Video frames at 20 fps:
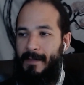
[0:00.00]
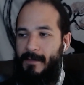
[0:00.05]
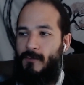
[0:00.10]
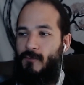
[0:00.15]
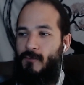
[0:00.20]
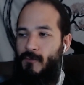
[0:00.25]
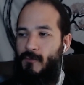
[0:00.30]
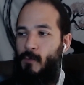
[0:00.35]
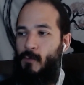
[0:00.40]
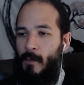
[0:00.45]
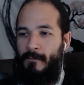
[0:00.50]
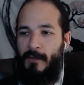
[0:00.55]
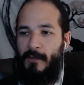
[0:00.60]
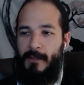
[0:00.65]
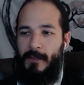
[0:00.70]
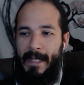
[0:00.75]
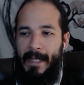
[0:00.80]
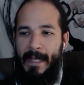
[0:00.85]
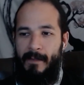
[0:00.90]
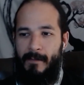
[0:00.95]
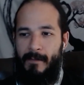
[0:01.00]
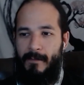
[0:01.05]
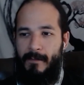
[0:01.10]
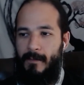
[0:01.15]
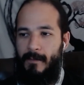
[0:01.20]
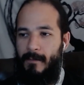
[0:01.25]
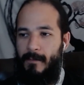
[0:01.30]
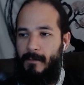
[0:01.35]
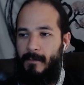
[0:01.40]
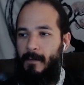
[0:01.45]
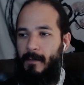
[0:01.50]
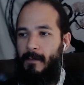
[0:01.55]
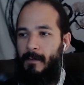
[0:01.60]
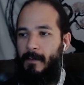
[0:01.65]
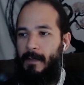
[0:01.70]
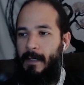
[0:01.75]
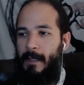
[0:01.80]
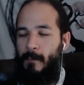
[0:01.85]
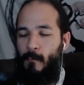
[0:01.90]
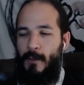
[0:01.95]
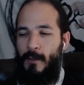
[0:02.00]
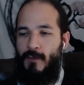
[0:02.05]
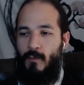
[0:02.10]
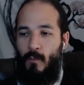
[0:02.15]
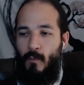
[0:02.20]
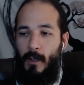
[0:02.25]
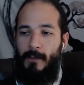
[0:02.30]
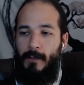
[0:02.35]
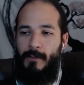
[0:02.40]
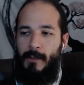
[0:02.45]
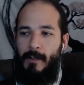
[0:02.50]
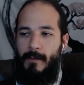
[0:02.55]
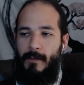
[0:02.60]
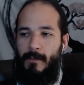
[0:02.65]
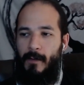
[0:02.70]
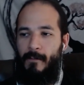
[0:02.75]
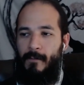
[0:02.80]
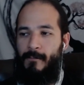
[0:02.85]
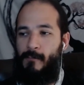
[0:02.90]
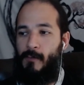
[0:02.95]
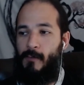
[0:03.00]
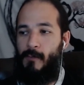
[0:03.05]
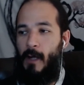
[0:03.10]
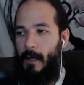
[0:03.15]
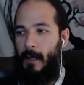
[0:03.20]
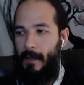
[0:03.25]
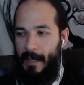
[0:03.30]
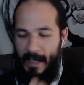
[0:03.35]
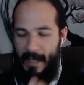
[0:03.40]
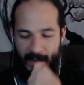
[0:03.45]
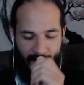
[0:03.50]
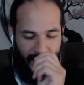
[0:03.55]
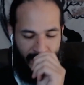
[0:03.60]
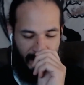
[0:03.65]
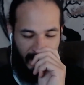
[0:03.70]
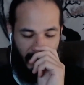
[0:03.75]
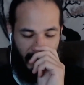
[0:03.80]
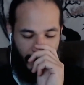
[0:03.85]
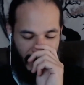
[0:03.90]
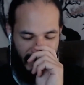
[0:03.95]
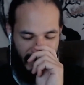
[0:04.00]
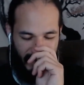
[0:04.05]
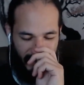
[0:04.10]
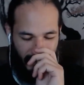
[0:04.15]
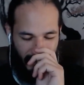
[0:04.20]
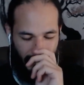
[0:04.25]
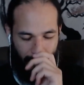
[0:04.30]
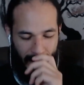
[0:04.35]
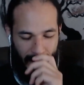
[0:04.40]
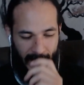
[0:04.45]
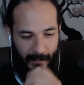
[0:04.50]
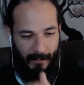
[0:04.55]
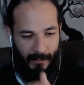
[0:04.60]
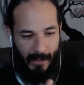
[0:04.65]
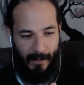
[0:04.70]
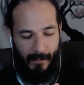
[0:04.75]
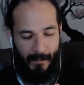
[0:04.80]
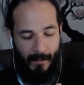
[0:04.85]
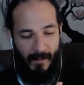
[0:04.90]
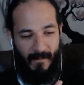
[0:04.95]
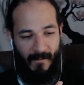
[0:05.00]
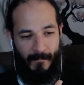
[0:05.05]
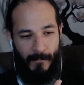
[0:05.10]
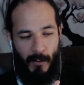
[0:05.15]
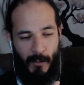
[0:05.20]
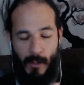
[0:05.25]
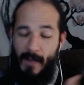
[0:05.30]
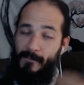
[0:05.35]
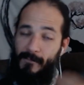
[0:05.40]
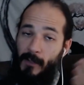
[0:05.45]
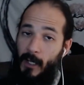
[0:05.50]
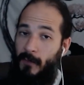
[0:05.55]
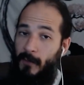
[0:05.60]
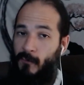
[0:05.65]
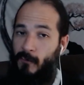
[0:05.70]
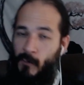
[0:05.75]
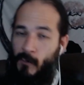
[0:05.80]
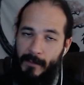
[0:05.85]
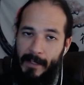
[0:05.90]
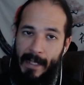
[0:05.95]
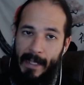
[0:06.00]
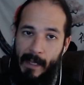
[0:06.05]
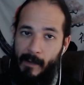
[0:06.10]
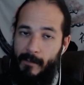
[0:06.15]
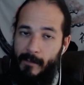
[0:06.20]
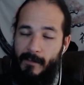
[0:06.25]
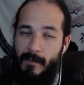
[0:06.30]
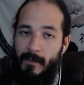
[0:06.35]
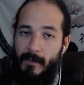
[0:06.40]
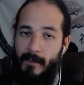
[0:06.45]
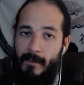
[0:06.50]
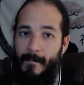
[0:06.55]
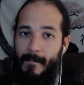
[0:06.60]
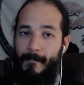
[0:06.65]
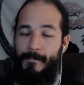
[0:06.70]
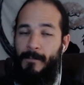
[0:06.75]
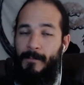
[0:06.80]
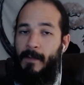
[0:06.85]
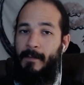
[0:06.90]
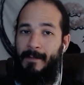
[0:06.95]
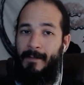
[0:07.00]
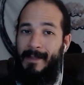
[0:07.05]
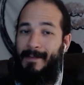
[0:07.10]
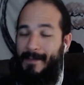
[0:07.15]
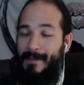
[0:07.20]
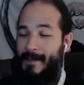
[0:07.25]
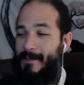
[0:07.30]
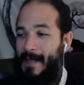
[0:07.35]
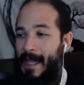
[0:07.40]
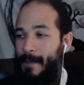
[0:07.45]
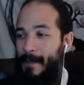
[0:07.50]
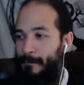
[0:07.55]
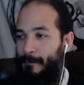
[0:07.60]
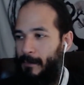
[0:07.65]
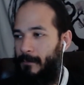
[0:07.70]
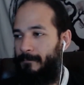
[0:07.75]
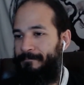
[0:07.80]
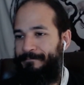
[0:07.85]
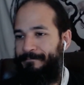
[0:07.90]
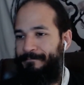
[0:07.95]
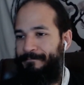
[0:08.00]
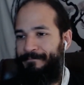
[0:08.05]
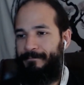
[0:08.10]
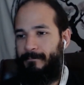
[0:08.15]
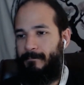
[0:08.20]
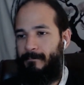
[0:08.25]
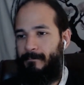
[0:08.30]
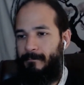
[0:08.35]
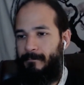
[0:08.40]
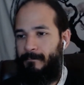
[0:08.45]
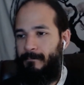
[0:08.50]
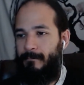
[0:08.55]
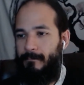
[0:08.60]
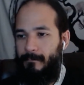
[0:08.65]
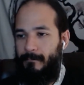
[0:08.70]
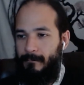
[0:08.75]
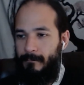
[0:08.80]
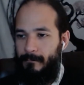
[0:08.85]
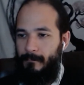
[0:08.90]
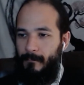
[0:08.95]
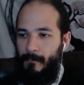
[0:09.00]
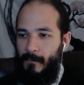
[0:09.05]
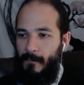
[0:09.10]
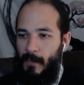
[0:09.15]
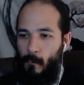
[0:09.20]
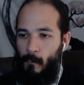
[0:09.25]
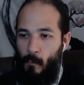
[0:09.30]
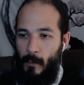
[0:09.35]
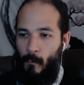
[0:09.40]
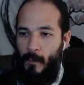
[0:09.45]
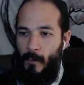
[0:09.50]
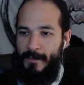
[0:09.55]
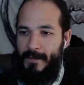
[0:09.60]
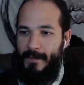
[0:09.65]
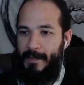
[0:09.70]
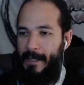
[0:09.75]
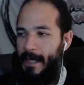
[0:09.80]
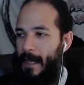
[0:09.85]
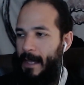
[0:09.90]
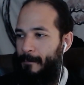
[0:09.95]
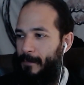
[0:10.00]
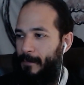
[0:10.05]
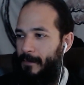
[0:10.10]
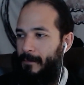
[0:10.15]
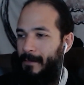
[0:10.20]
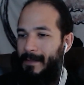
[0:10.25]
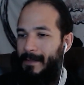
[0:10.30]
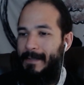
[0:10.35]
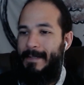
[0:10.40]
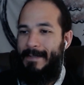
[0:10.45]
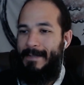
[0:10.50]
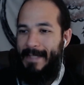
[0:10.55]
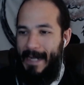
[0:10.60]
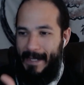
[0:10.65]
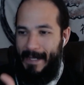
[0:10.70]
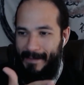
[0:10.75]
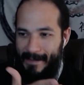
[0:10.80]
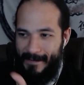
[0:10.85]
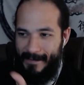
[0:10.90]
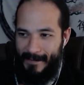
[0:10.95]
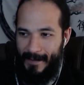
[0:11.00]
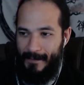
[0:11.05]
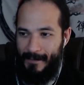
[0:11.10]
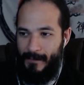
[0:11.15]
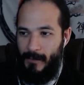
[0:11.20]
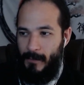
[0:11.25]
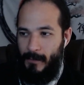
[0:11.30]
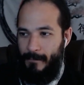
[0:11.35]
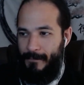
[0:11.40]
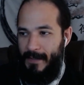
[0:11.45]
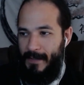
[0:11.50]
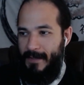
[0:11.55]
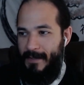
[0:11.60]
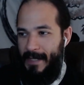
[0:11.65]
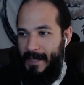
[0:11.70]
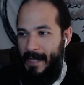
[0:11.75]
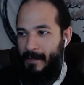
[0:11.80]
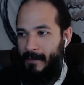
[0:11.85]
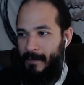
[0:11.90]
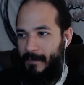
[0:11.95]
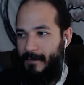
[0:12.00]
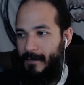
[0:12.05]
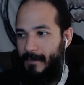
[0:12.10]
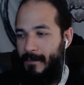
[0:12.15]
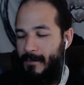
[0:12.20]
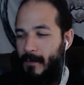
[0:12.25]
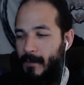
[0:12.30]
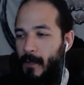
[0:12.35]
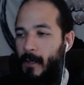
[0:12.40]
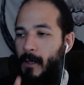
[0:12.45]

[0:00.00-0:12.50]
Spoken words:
true of other galaxies in which wanderers of Ra have experienced, meaning that you have gone to other galaxies, did this happen? What was it that happened? That at the center of these galaxies,